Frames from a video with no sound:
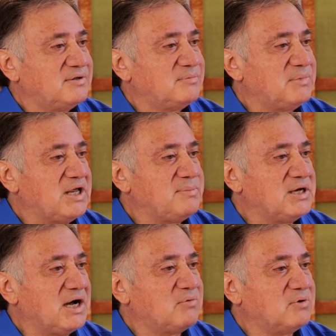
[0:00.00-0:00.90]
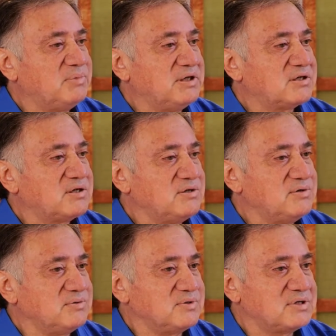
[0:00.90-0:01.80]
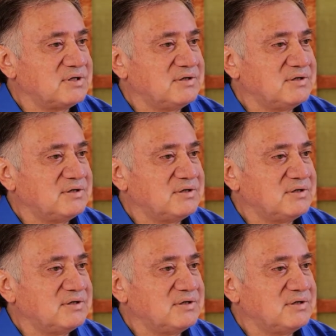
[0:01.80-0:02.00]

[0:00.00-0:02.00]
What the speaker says: Maybe I will be accused.